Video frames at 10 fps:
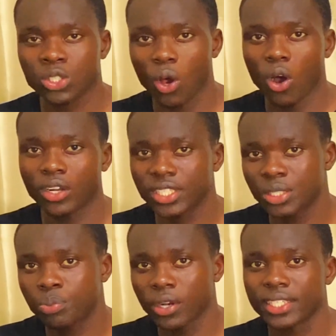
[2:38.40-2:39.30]
all
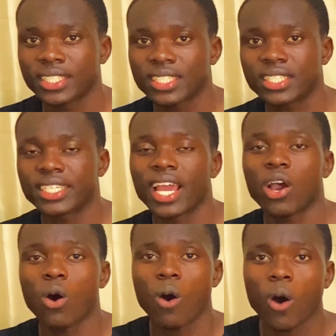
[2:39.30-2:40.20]
these bulletins
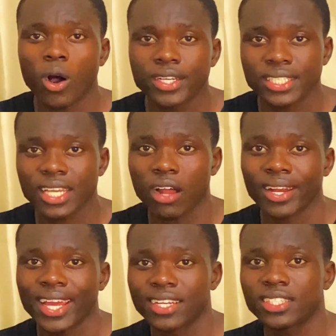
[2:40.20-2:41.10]
here, or all this
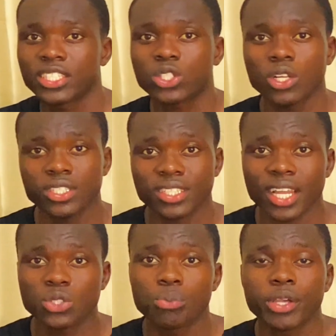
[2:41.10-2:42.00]
outline, is not
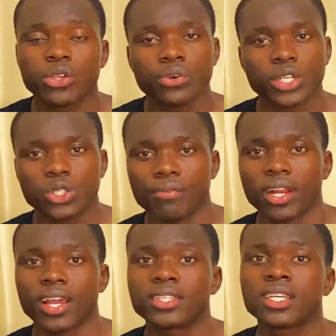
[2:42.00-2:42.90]
designed to make you rich
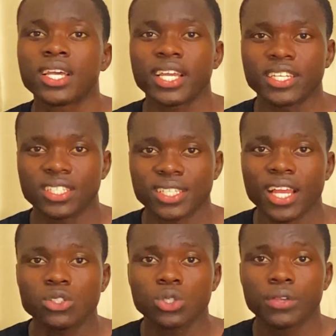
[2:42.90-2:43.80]
overnight. It's
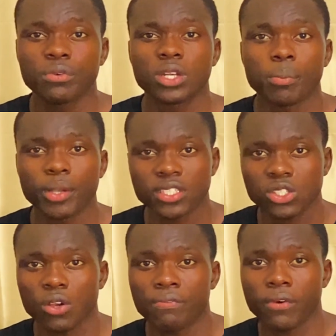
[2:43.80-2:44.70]
designed to give you the
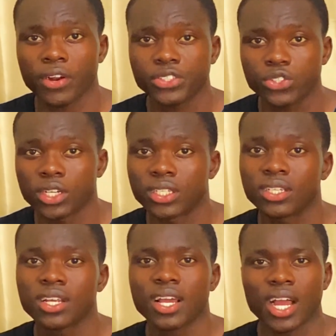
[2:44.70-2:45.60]
basics of forex
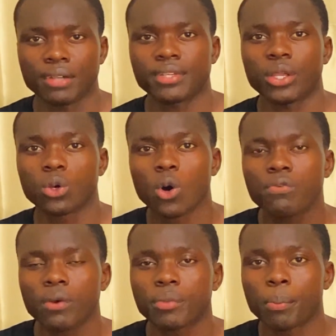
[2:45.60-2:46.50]
trading. After you go
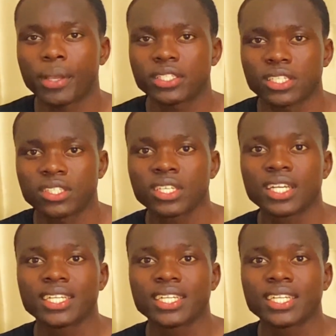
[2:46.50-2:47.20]
from the basics,